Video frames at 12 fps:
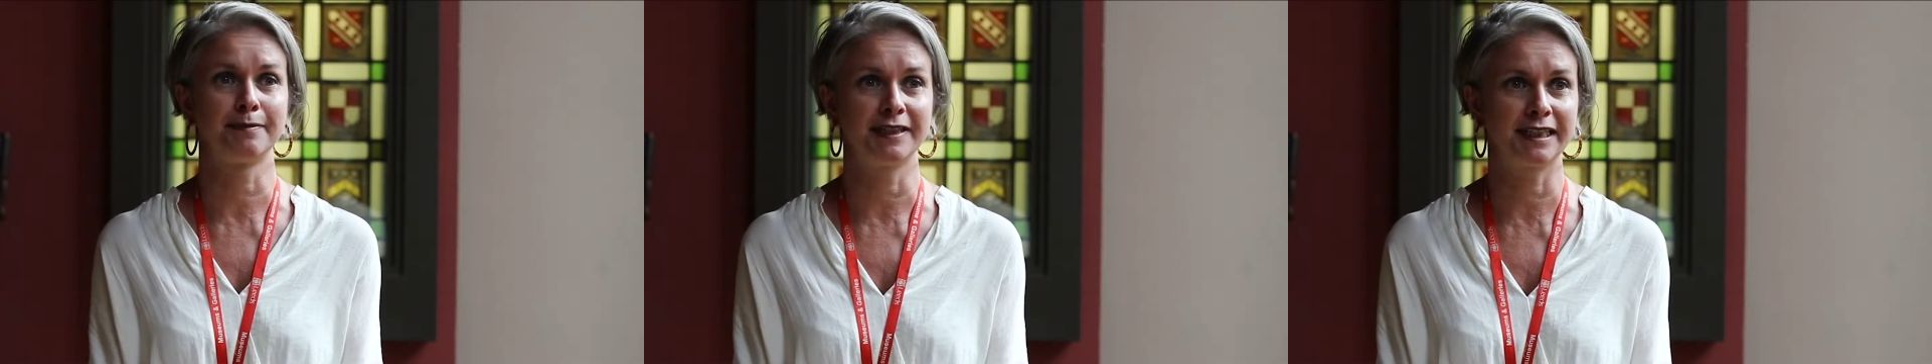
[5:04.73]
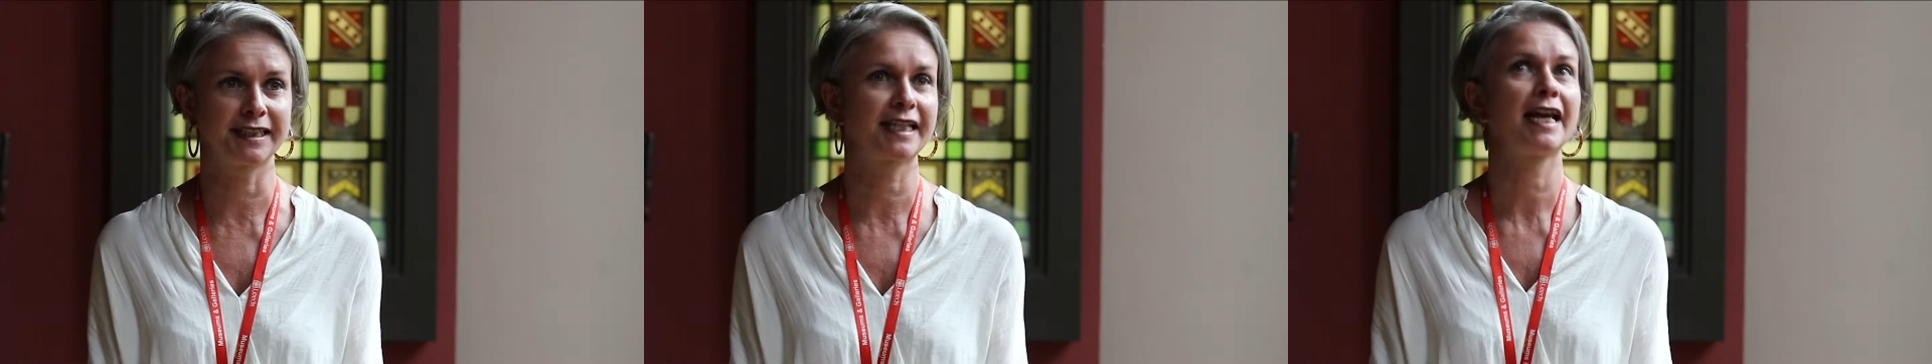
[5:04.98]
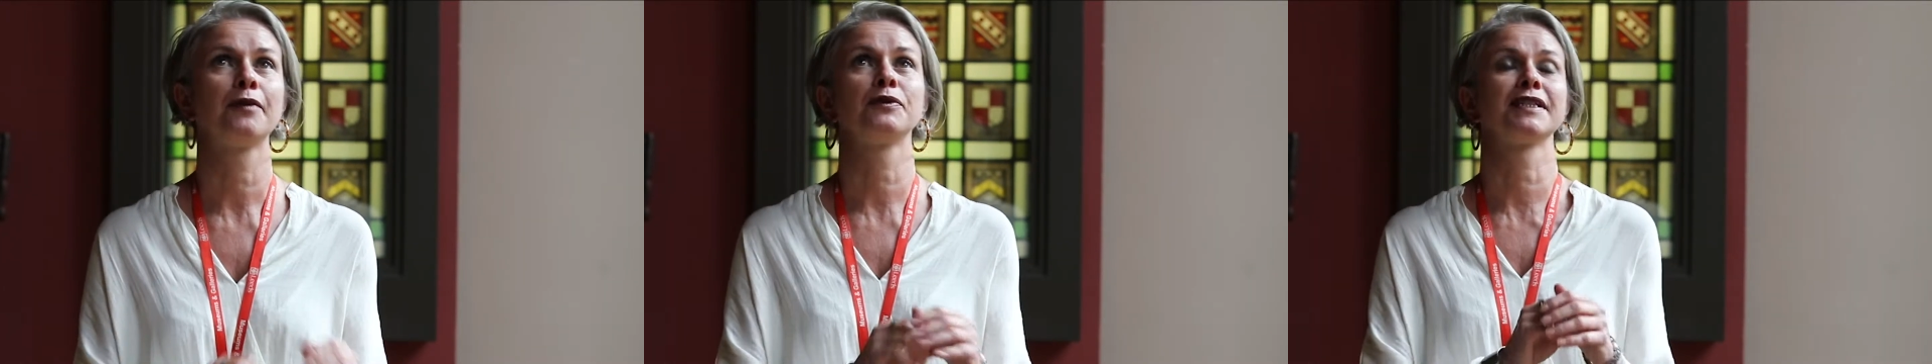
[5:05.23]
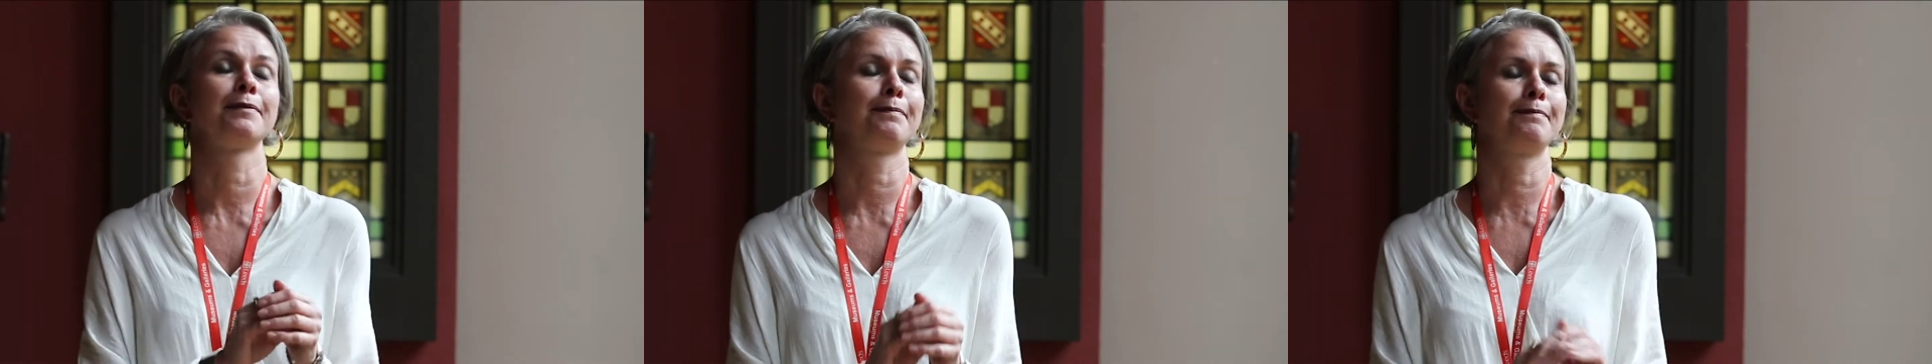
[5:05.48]
busiest,
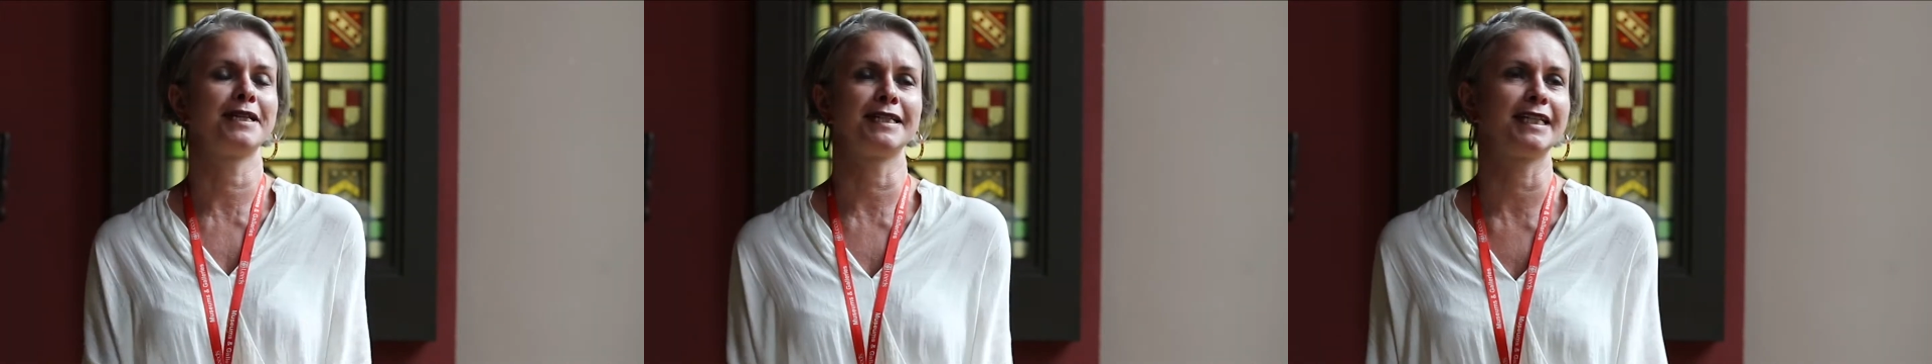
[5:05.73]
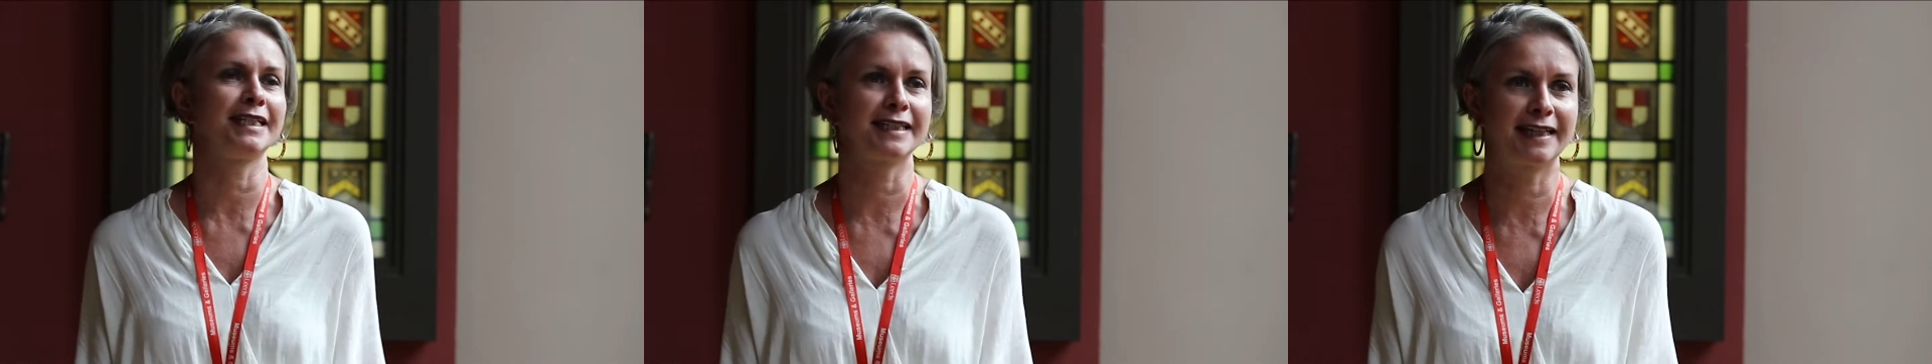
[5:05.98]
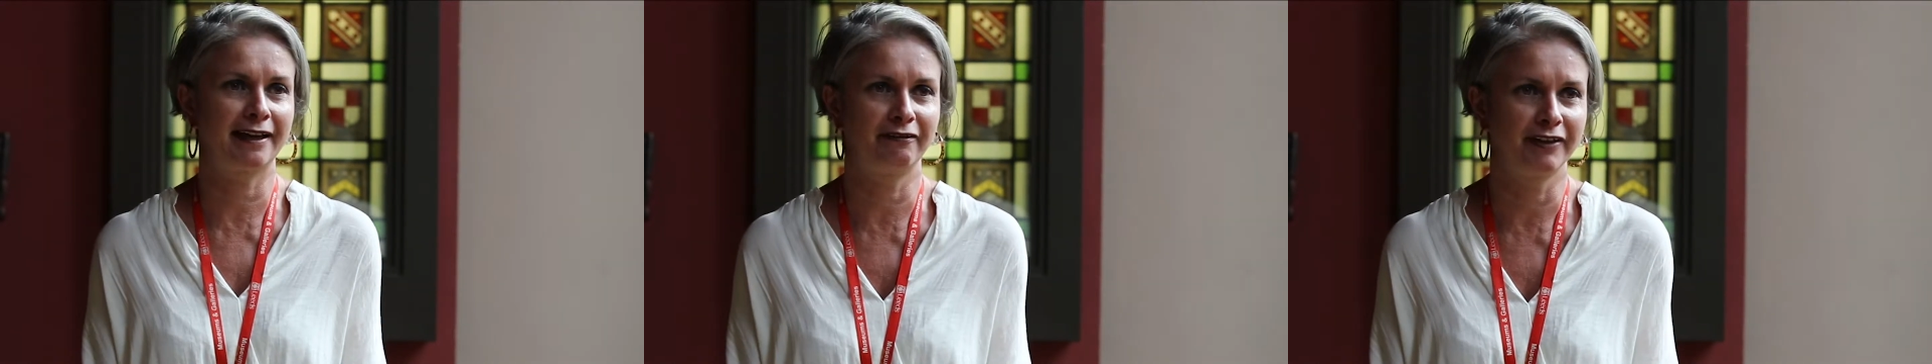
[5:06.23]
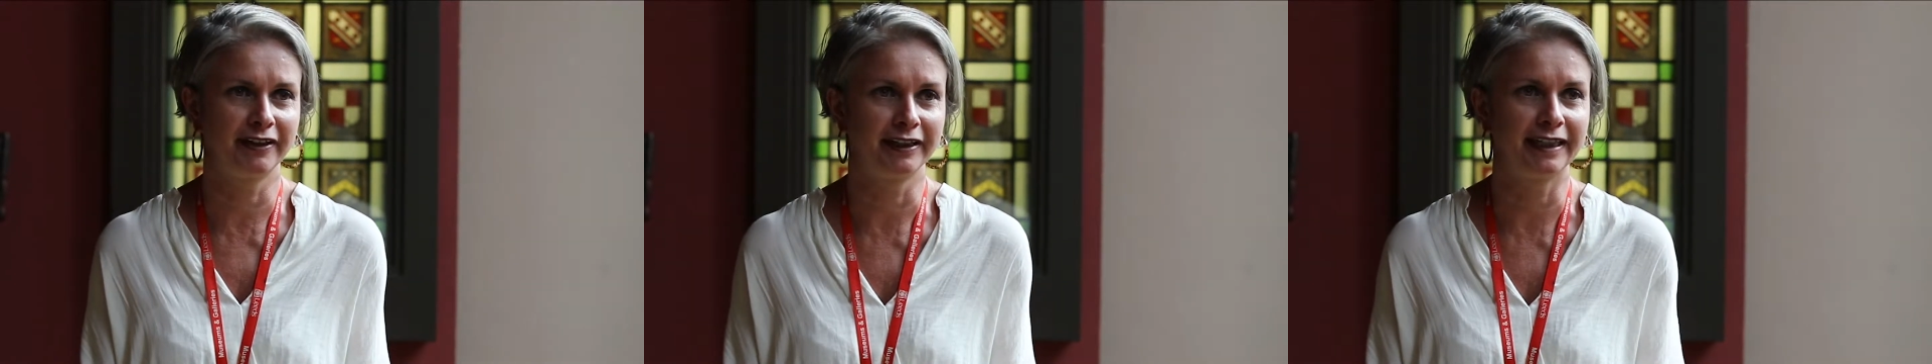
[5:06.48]
was the busiest
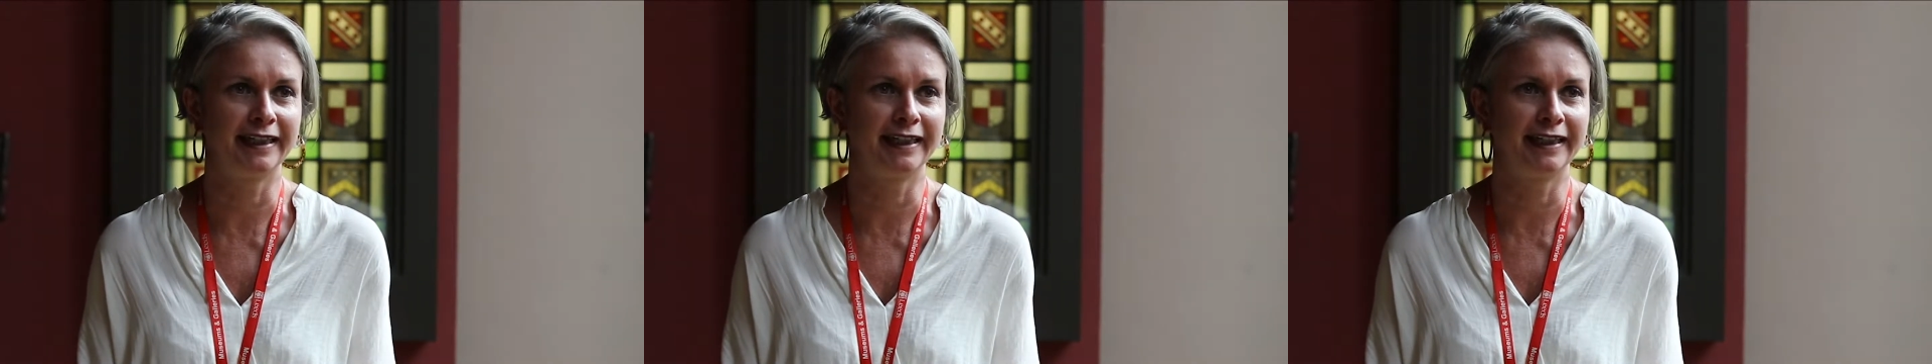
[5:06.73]
ever.